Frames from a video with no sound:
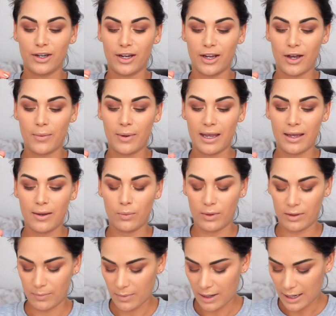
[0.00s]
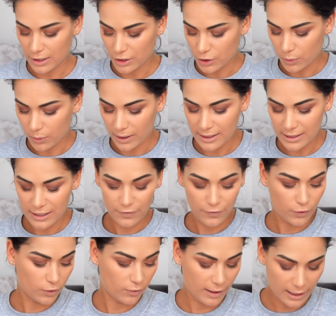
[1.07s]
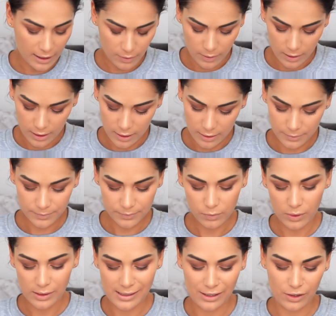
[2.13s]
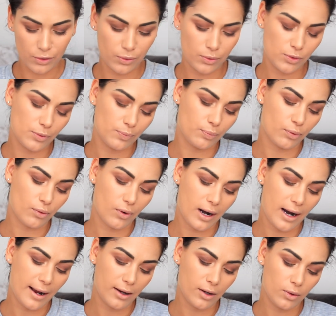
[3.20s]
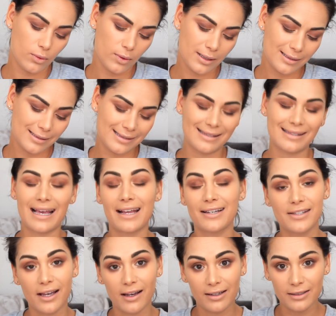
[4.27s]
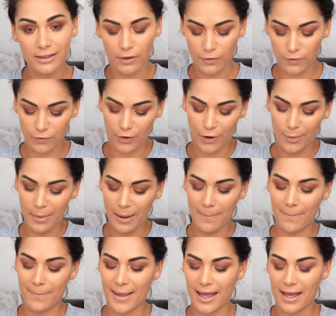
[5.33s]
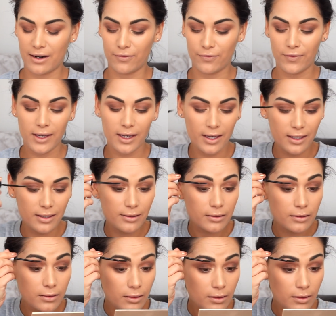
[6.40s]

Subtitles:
gonna go in with my 24-hour, what is it called, brow setter from Benefit.